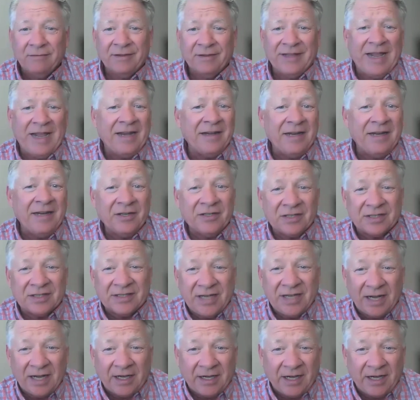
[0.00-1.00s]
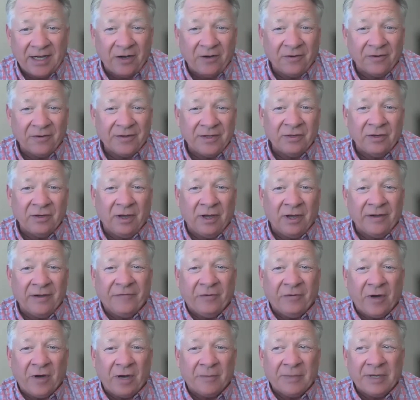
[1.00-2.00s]
They need to take care of the
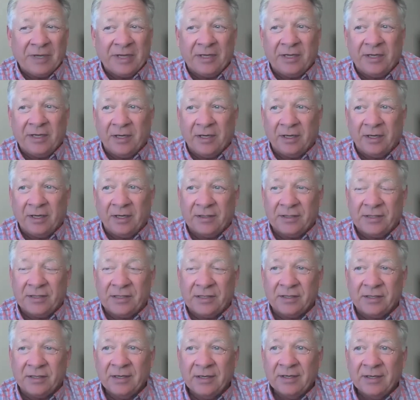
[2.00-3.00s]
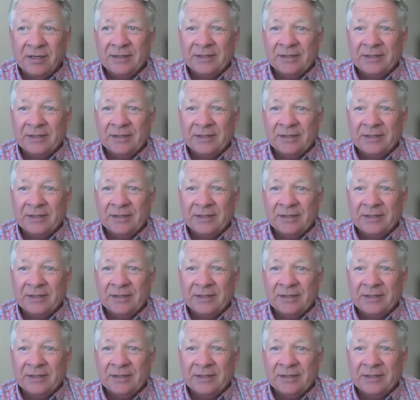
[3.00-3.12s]
non-farming kids.